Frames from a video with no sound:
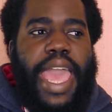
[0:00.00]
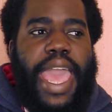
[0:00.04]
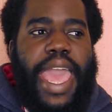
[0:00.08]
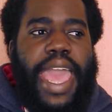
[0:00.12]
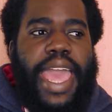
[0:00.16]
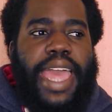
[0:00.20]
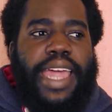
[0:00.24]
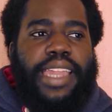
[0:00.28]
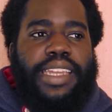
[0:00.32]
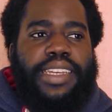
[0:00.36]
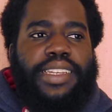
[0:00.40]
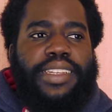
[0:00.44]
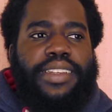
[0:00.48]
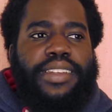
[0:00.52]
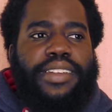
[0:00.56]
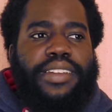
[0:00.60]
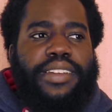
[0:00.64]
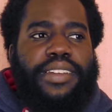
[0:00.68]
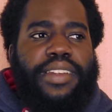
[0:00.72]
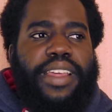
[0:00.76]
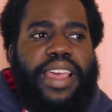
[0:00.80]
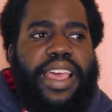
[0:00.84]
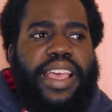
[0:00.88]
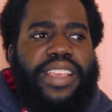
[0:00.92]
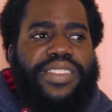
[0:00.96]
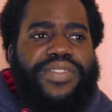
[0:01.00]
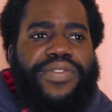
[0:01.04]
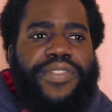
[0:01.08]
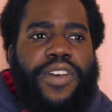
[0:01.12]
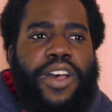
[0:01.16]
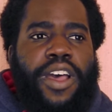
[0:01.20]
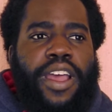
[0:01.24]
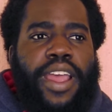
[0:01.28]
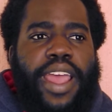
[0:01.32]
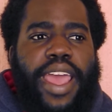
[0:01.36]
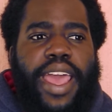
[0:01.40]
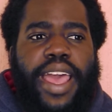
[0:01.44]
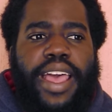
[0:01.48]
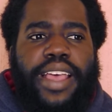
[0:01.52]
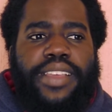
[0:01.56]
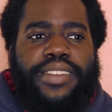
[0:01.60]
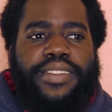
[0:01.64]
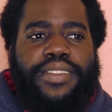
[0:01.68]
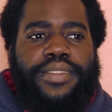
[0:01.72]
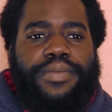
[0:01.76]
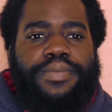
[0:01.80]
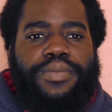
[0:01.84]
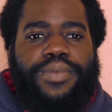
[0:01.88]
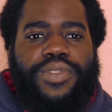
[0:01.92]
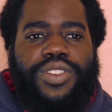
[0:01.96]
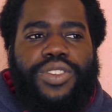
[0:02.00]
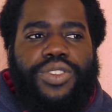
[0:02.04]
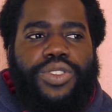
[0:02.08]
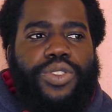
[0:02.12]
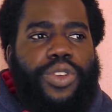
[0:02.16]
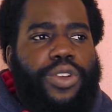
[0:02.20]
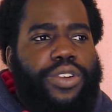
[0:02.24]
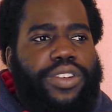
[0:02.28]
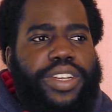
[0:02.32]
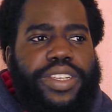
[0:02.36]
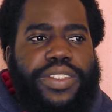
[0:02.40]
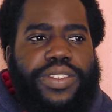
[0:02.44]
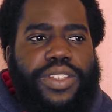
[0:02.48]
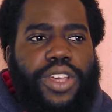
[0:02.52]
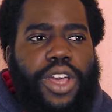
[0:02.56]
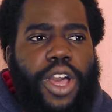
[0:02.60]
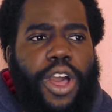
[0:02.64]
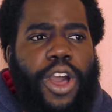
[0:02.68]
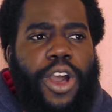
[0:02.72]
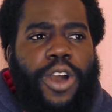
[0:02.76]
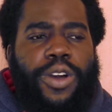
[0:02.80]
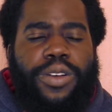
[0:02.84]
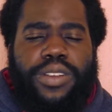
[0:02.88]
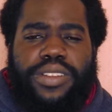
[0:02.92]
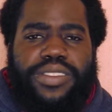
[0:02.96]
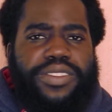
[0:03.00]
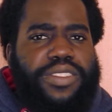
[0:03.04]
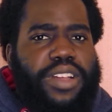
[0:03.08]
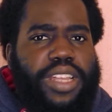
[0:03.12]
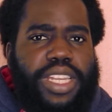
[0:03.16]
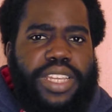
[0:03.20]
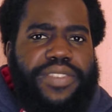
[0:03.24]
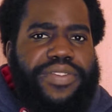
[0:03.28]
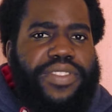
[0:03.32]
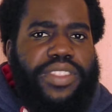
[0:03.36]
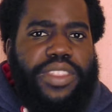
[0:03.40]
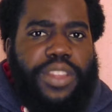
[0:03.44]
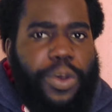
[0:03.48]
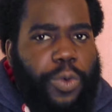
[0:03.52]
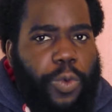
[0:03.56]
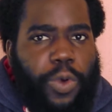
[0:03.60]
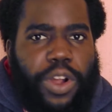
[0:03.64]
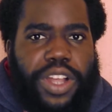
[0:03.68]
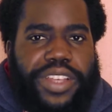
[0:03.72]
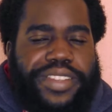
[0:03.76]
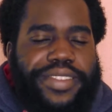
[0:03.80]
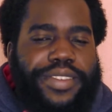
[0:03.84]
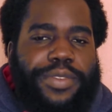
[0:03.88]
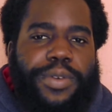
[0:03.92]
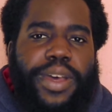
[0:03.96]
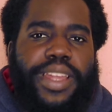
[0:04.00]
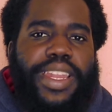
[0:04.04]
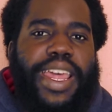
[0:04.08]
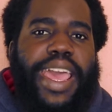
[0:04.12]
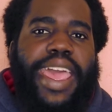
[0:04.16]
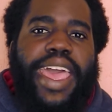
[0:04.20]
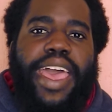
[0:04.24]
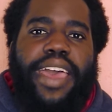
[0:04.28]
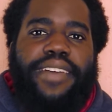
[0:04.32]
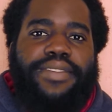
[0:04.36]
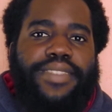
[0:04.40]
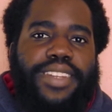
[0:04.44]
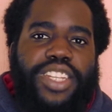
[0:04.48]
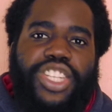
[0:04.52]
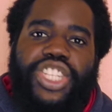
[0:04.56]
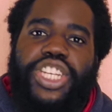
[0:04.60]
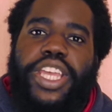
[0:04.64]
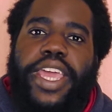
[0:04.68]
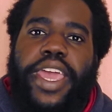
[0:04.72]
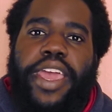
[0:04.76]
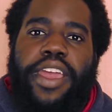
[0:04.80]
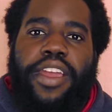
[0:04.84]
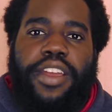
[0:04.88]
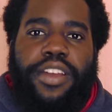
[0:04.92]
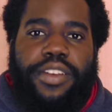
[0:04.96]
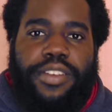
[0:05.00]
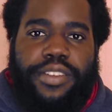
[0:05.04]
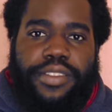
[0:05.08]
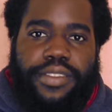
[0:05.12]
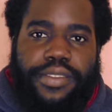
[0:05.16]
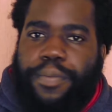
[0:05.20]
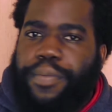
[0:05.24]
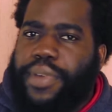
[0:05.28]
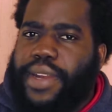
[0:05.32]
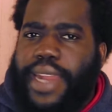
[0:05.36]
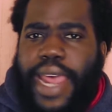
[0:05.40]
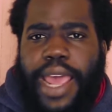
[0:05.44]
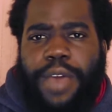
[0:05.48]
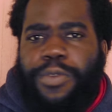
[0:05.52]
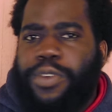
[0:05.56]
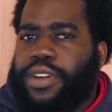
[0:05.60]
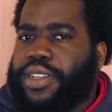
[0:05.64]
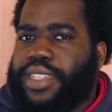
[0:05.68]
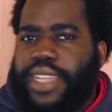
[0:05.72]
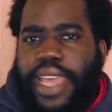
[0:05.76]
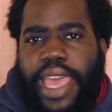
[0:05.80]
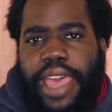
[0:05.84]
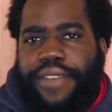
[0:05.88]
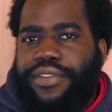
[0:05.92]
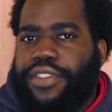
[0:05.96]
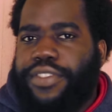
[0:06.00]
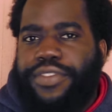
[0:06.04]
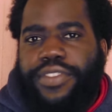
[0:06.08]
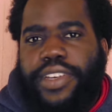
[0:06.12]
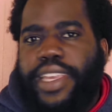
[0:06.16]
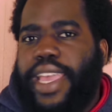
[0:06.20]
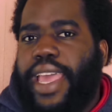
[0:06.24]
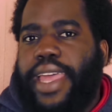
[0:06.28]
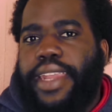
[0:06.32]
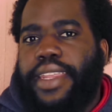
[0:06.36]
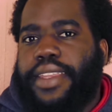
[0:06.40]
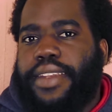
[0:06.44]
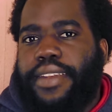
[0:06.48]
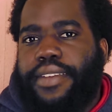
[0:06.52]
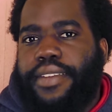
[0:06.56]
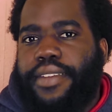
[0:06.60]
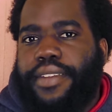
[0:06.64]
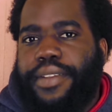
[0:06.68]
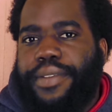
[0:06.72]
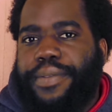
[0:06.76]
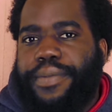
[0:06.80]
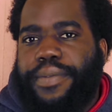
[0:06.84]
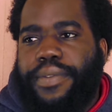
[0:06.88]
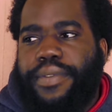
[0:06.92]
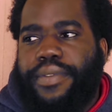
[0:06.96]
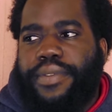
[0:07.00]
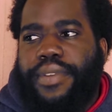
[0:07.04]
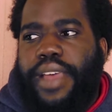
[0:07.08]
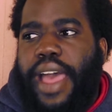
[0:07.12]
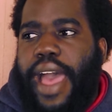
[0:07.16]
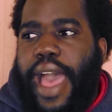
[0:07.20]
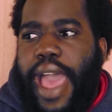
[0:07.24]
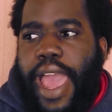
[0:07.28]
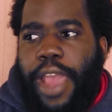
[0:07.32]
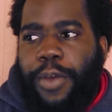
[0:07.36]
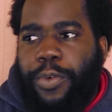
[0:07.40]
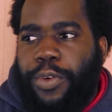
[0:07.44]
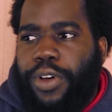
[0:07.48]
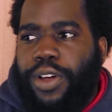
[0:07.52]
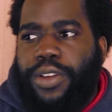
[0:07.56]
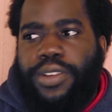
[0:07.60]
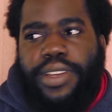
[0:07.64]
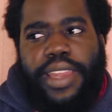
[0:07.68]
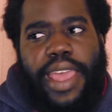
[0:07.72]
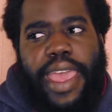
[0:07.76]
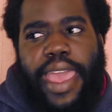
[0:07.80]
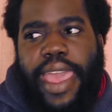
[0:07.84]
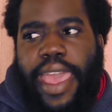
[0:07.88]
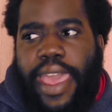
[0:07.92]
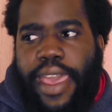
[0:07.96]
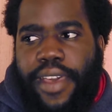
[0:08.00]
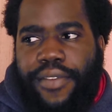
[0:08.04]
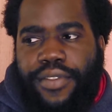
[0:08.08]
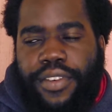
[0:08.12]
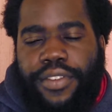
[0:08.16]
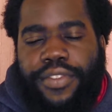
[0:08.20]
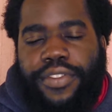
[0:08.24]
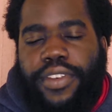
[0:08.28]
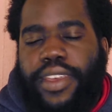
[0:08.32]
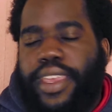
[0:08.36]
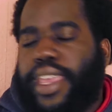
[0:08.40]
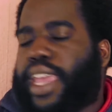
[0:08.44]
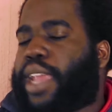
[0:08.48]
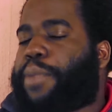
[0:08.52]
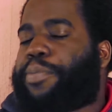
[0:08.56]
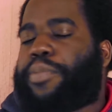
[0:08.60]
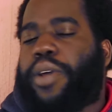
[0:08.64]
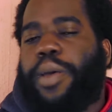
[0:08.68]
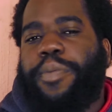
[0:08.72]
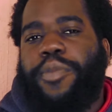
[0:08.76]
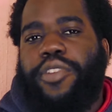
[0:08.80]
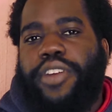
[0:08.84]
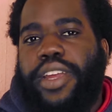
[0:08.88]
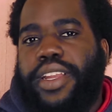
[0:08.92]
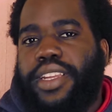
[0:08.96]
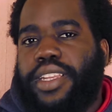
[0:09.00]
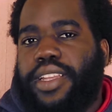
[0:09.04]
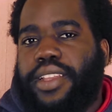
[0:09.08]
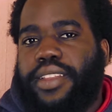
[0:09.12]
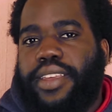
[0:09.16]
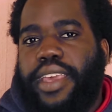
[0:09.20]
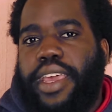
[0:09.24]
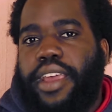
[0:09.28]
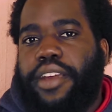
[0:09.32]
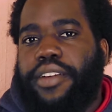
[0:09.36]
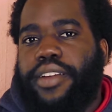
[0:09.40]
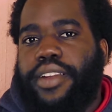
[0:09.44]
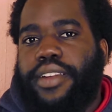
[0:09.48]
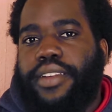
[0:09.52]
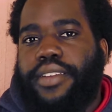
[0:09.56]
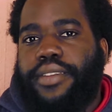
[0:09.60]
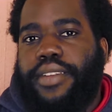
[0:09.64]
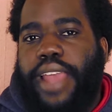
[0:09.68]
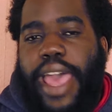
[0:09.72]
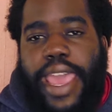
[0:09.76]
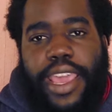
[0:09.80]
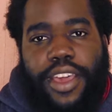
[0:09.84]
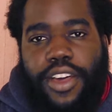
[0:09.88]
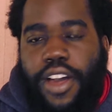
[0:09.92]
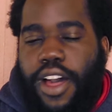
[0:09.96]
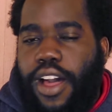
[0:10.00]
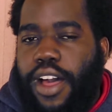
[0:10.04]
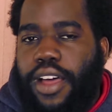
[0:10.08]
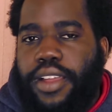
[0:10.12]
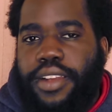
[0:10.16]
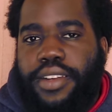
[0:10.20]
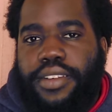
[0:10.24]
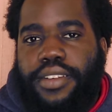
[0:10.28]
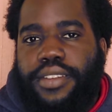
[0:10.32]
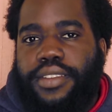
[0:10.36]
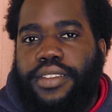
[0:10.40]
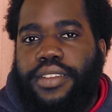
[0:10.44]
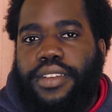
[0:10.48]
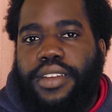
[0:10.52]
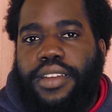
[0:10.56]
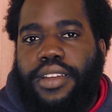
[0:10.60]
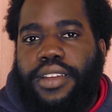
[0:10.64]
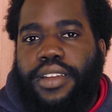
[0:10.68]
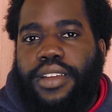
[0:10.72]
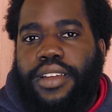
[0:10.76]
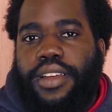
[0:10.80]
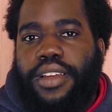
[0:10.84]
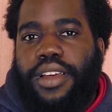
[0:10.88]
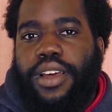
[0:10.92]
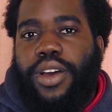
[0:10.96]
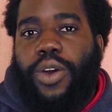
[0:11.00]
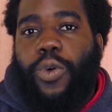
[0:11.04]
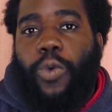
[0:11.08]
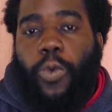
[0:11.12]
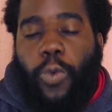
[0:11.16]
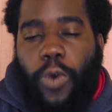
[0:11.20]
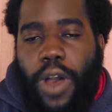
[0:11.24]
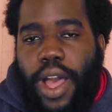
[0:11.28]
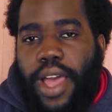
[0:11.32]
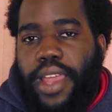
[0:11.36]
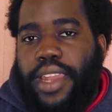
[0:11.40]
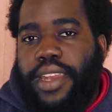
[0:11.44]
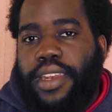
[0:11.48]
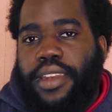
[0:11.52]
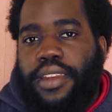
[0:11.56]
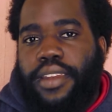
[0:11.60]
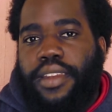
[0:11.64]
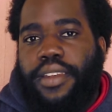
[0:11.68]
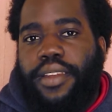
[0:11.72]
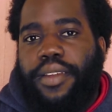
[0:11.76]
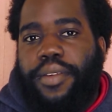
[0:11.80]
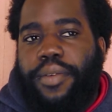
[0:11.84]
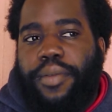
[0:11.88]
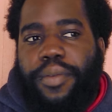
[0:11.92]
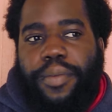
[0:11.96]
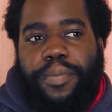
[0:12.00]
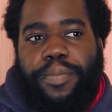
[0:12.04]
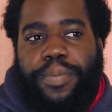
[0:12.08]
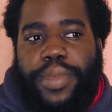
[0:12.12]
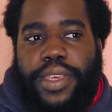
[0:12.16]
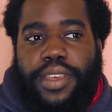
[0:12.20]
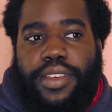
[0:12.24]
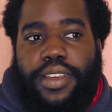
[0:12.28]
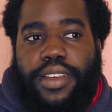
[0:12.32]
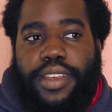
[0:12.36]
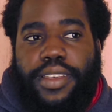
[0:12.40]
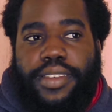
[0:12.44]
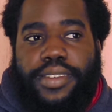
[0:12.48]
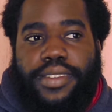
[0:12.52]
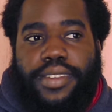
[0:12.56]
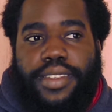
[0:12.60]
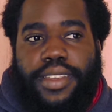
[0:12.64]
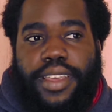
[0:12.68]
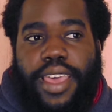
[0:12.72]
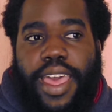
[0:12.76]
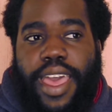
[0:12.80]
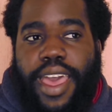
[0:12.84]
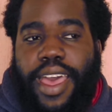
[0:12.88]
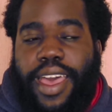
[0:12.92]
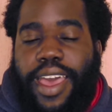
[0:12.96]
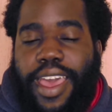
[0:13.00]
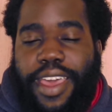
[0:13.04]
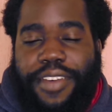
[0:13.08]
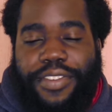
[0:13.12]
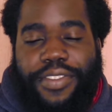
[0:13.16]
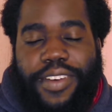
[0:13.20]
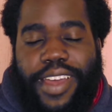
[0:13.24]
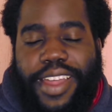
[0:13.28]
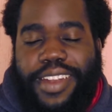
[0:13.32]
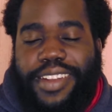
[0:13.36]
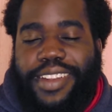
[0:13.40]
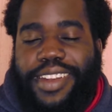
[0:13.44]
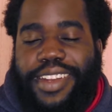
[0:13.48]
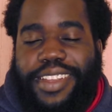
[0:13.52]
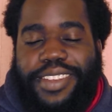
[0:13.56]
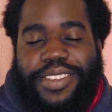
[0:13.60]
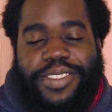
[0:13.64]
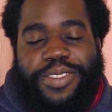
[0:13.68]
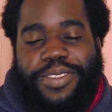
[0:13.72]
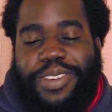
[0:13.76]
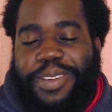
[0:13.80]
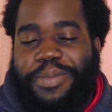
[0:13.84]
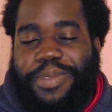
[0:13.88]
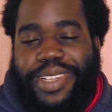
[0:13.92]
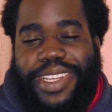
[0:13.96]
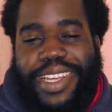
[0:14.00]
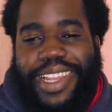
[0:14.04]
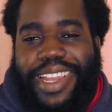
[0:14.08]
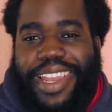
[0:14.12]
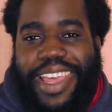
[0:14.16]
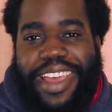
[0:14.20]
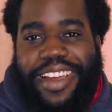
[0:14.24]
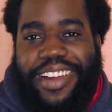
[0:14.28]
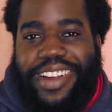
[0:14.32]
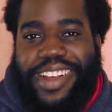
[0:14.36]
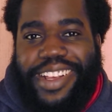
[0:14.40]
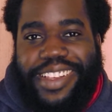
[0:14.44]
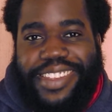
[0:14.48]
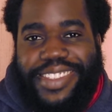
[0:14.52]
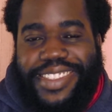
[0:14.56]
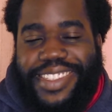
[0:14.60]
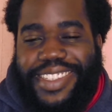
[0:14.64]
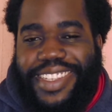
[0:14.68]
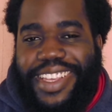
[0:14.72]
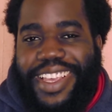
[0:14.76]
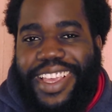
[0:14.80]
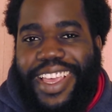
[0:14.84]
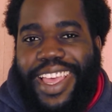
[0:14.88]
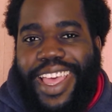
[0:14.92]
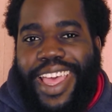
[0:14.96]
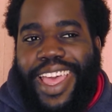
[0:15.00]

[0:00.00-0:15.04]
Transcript: And as far as stories go, it's not even the worst one I have to share. But I won't ever forget it. I won't ever forget Pomeranian Karen. I can't. One, because I find it extremely hilarious.